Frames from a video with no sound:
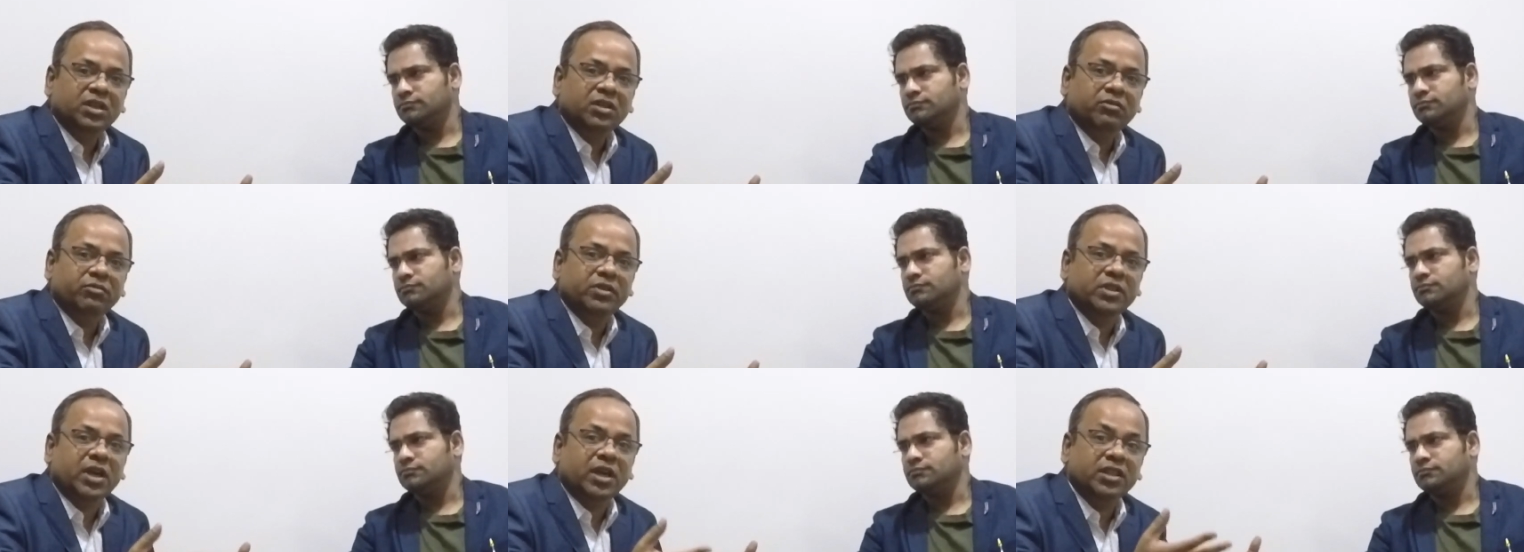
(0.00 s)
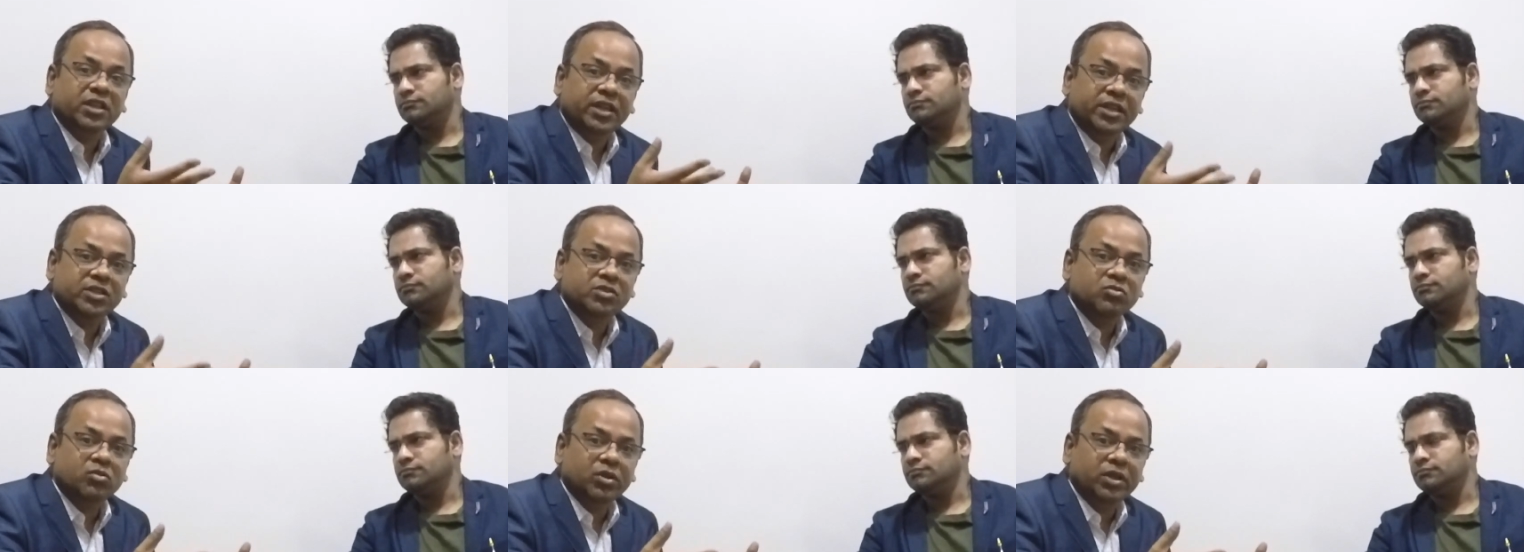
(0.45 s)
Speaker 1: with either
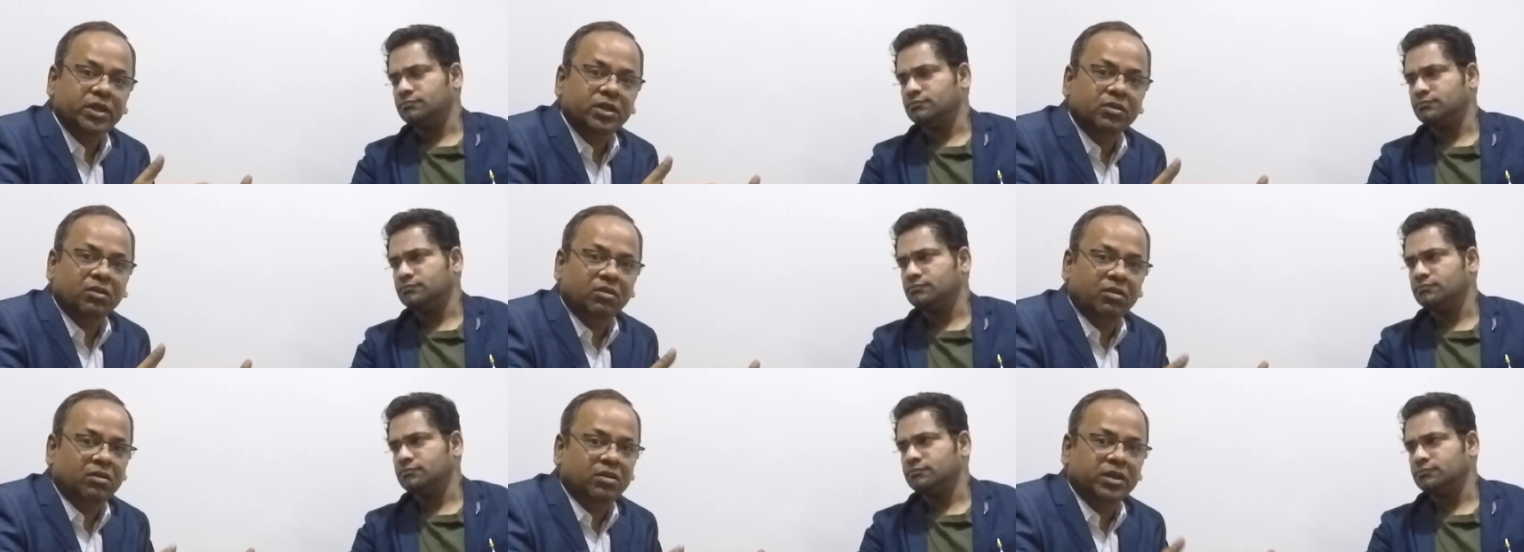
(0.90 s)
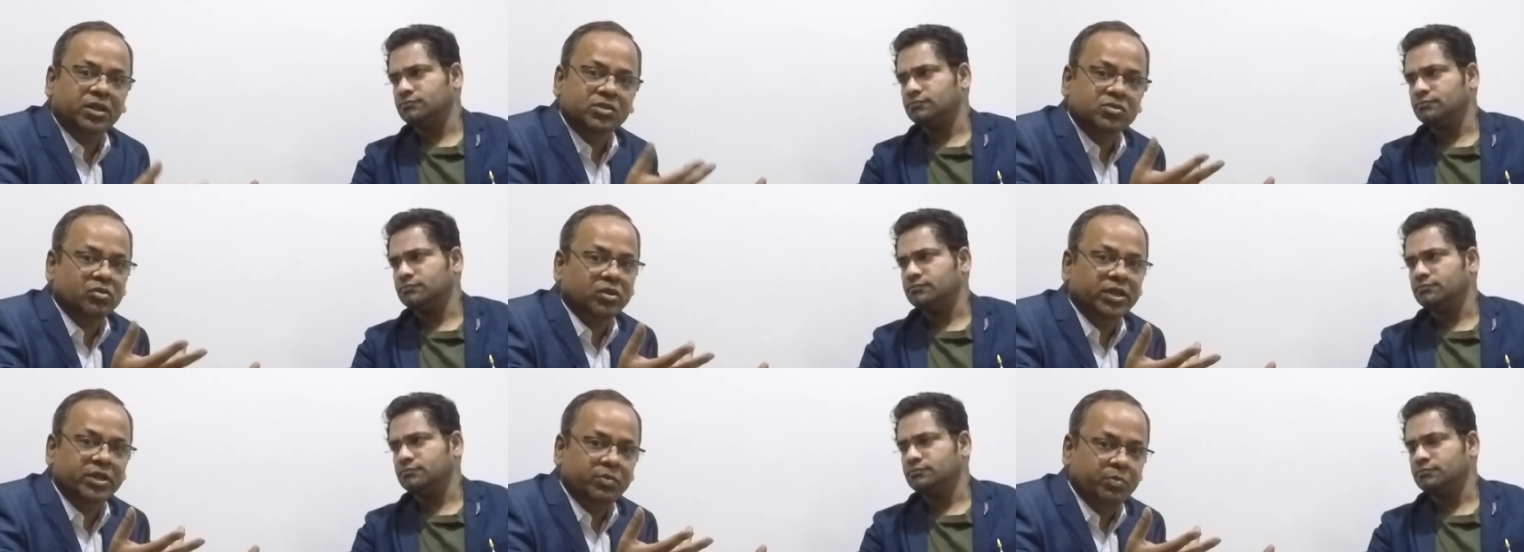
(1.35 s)
insulin or
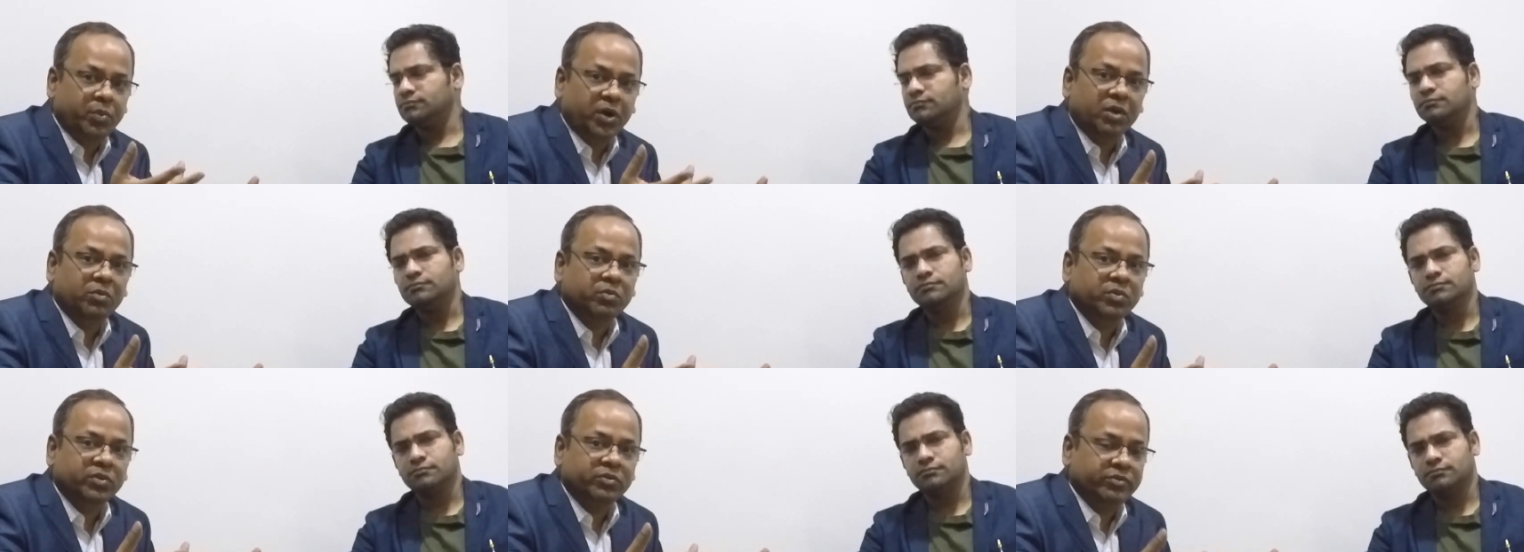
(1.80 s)
insulin pump,